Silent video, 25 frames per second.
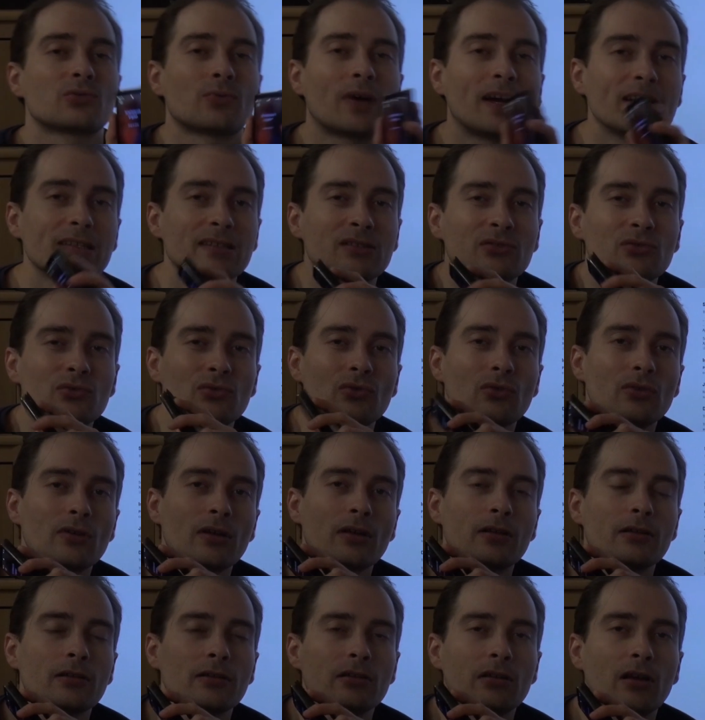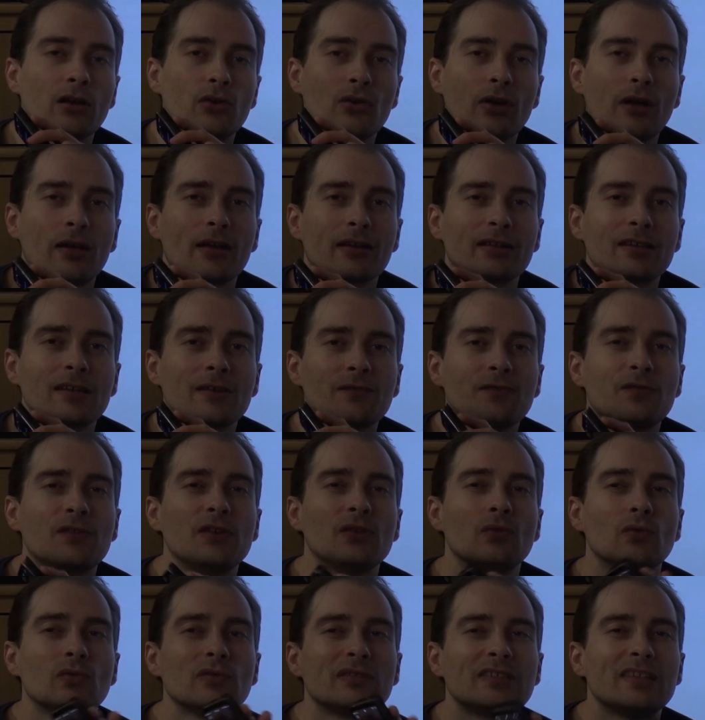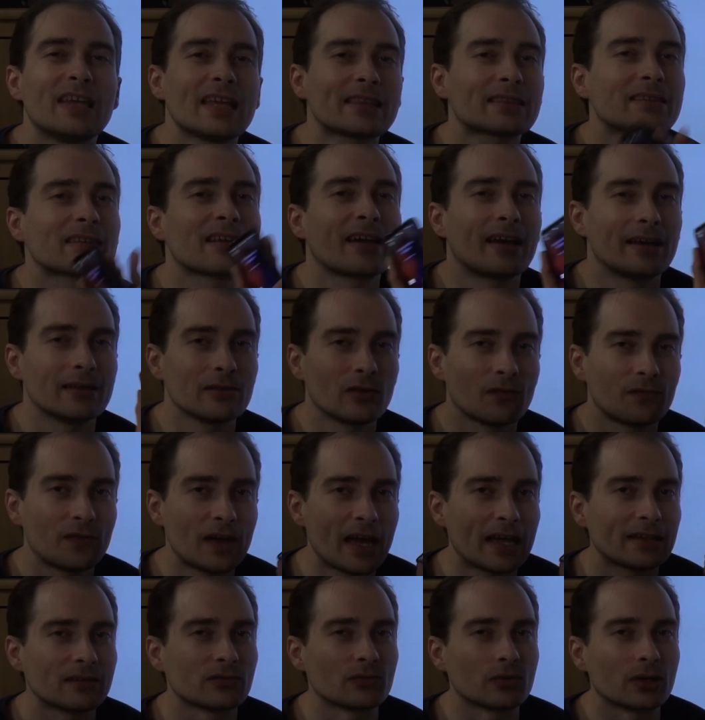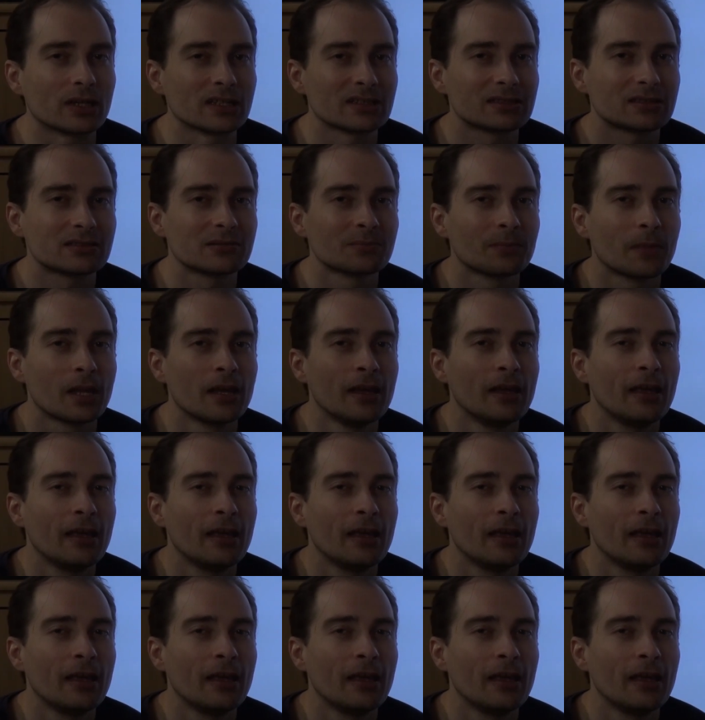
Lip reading: tried to give you that kind of address.